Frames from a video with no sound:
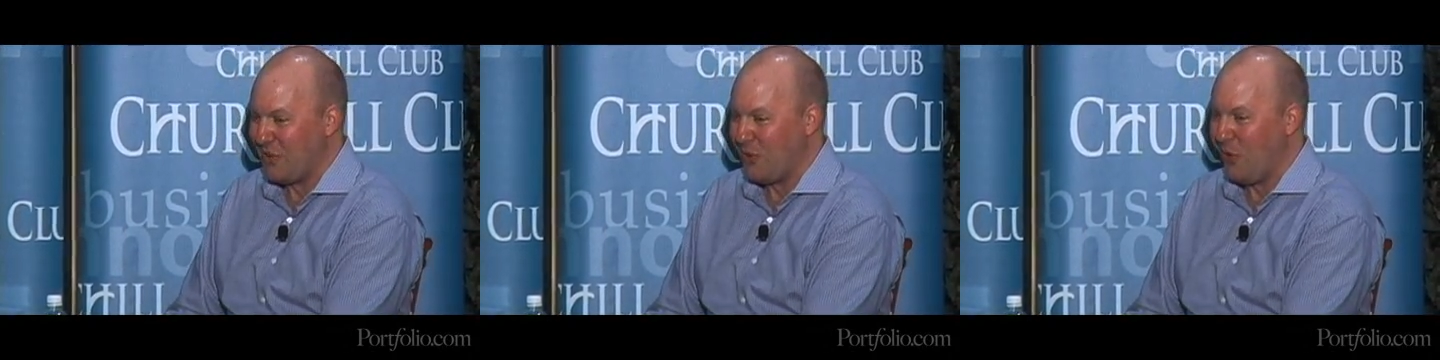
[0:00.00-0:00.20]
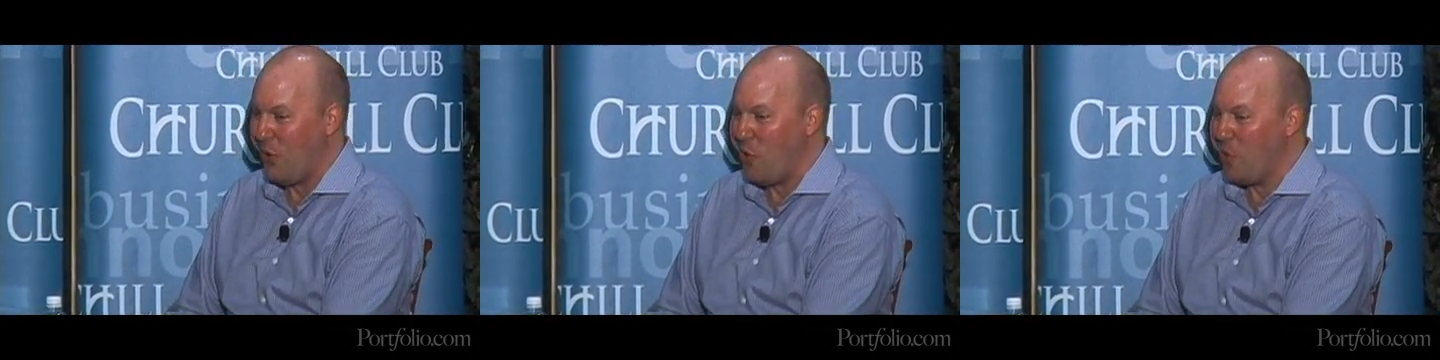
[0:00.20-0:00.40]

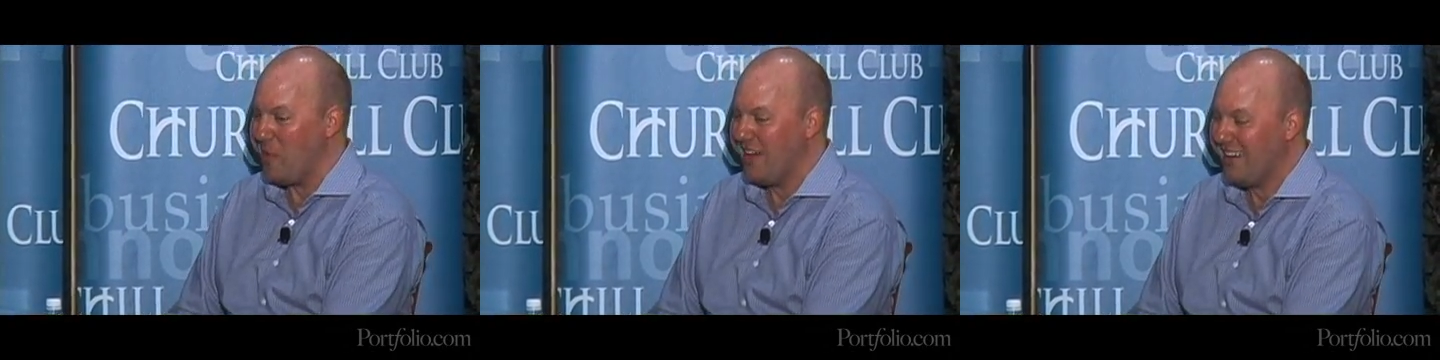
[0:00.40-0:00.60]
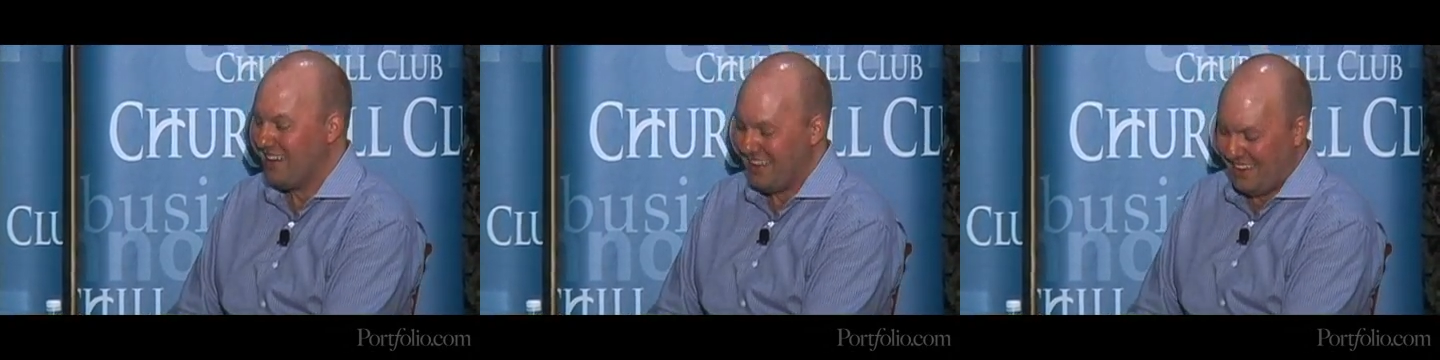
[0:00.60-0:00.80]

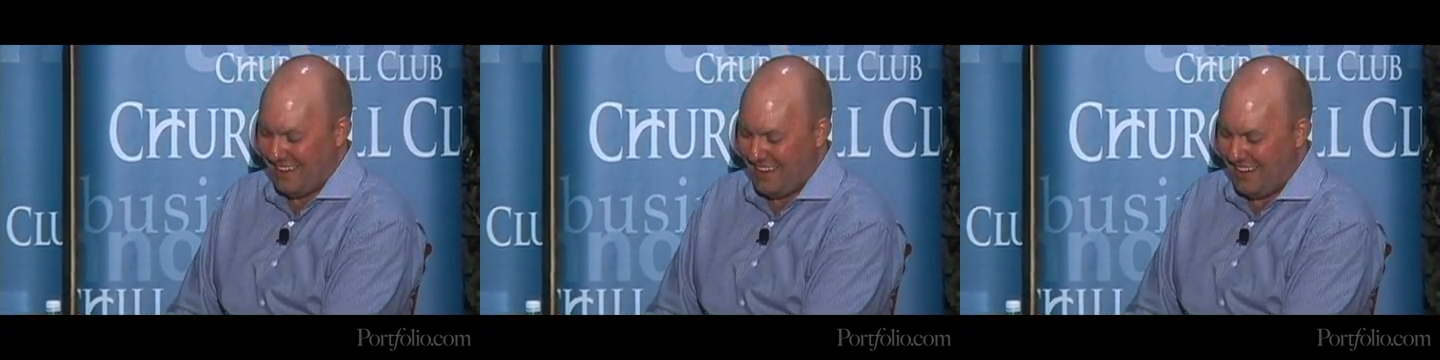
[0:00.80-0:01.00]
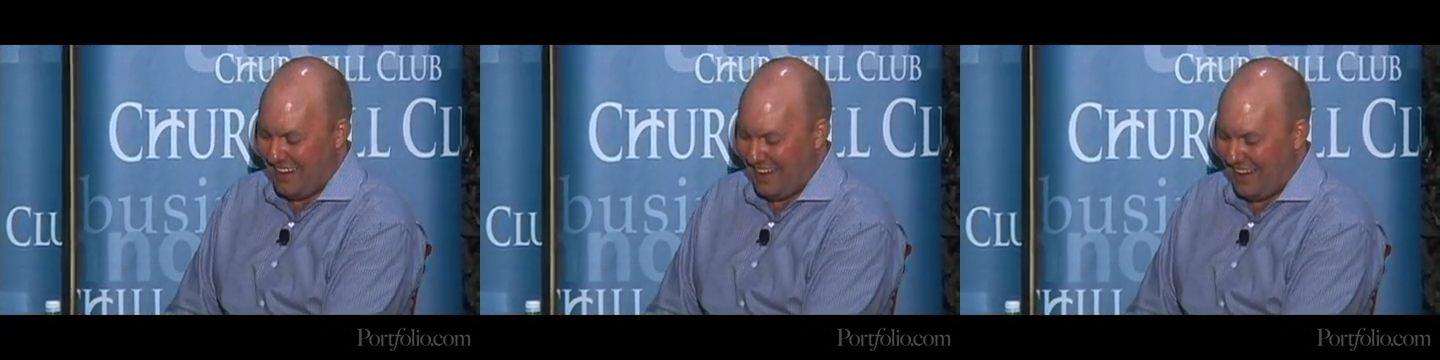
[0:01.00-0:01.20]
Chrome
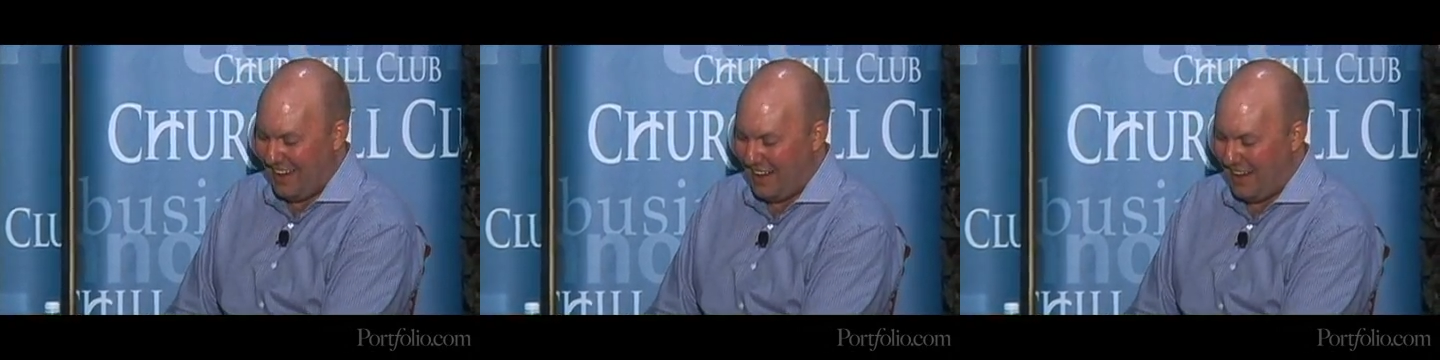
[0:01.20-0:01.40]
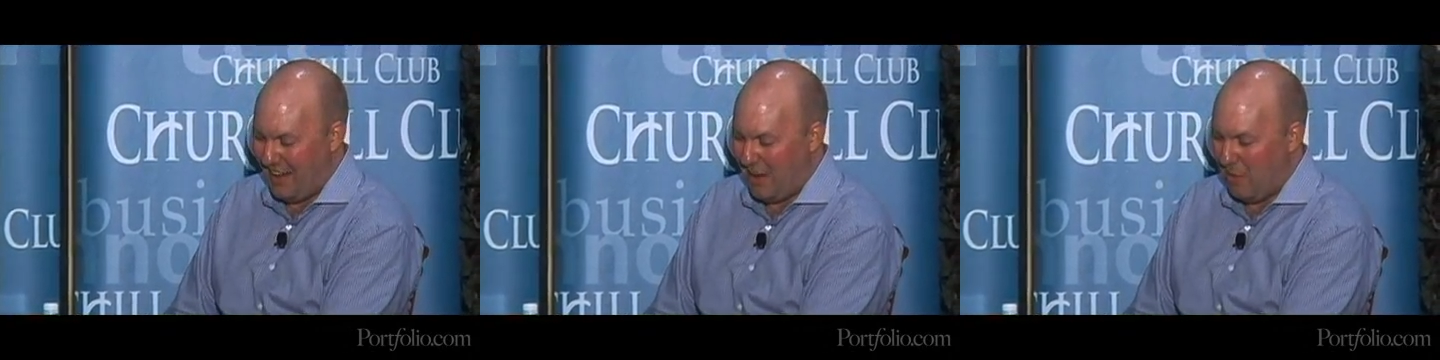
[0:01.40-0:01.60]

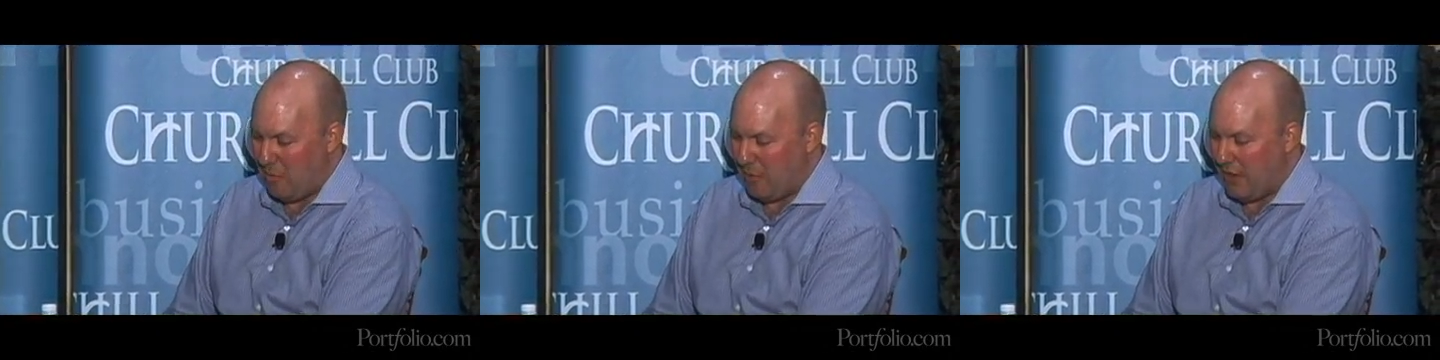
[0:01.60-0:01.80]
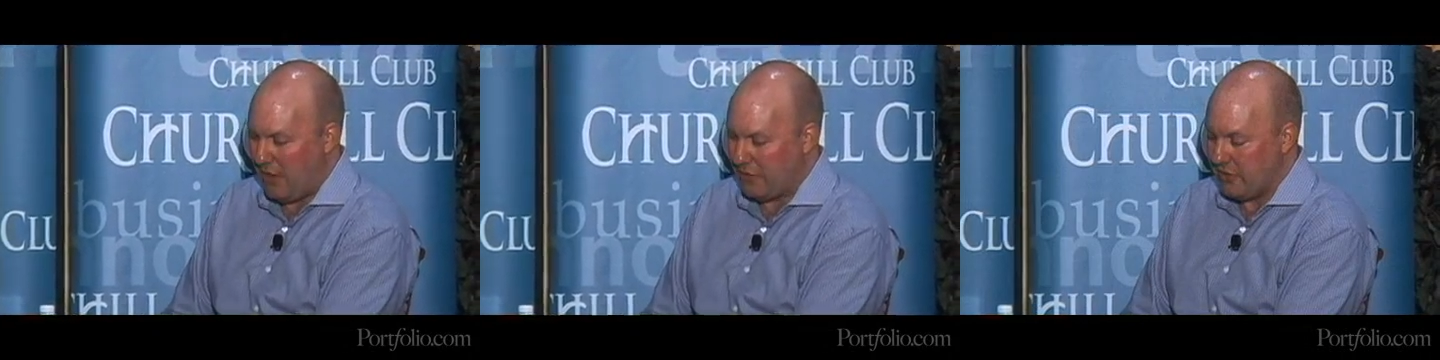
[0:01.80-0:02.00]

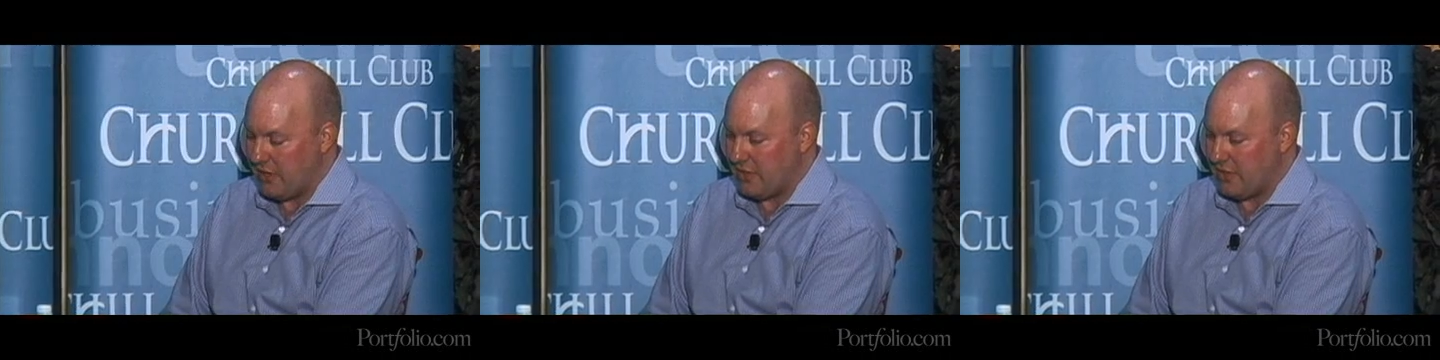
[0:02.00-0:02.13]
browser.